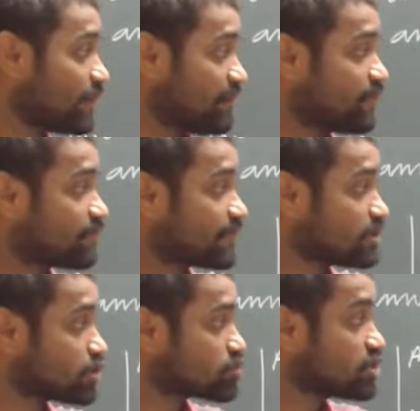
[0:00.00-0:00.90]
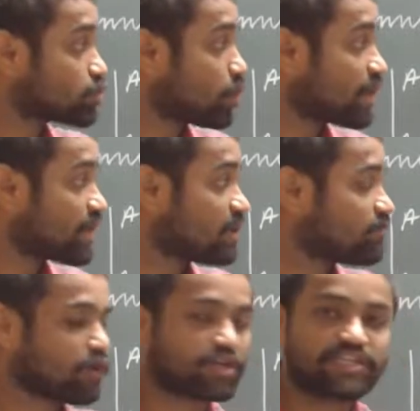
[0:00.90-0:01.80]
pay
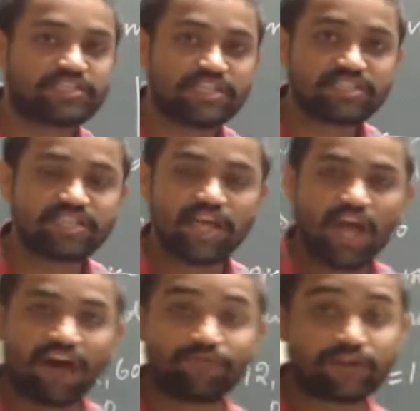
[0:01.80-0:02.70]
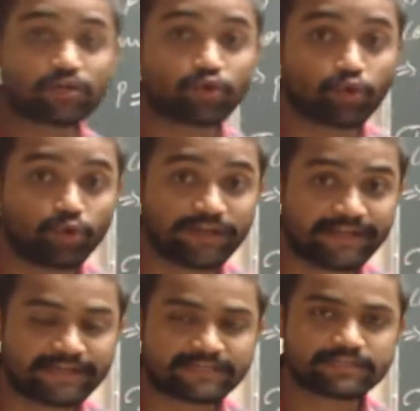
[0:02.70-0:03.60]
15,246 after 2
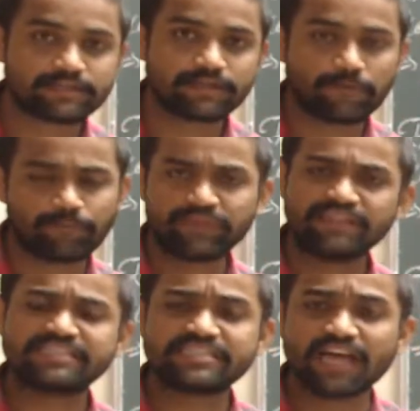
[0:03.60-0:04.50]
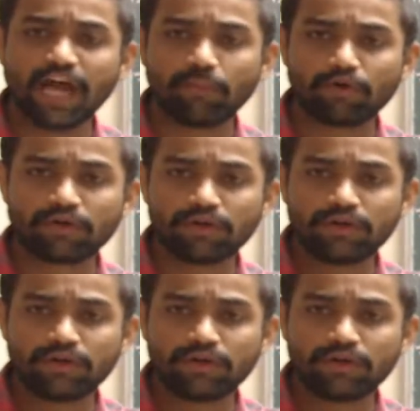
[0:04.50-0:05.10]
years. This is the amount.